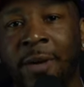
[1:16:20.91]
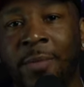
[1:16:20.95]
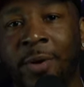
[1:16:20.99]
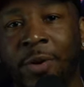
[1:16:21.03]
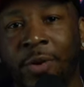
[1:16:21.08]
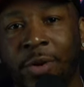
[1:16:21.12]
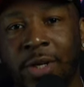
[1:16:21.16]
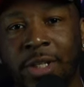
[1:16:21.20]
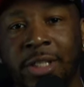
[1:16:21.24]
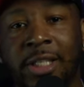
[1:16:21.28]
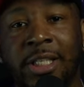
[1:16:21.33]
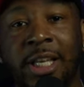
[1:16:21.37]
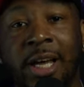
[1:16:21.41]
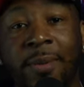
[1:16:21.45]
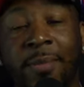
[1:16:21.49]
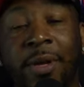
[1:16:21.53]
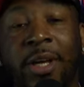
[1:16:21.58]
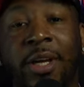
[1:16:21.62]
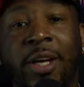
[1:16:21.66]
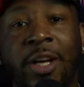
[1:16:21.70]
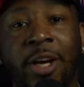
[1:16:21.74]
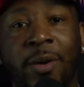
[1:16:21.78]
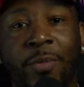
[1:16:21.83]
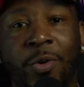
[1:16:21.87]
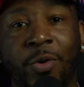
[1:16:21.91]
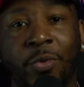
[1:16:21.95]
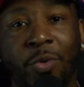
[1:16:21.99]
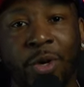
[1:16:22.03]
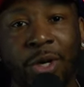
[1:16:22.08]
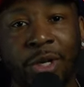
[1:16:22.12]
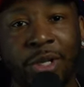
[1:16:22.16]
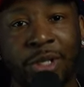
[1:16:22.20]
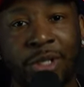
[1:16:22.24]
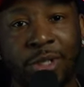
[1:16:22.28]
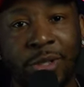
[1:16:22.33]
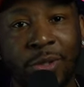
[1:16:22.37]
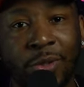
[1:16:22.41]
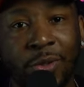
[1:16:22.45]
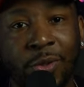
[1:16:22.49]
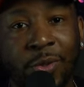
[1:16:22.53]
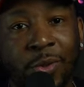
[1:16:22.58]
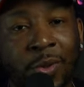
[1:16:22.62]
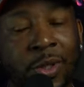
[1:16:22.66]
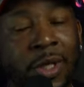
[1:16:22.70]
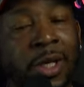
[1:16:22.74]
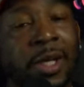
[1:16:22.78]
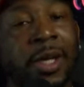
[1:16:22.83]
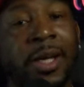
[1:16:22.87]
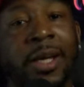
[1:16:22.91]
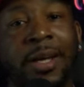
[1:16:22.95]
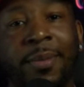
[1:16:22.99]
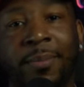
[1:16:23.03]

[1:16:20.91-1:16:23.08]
coming summit coming real soon.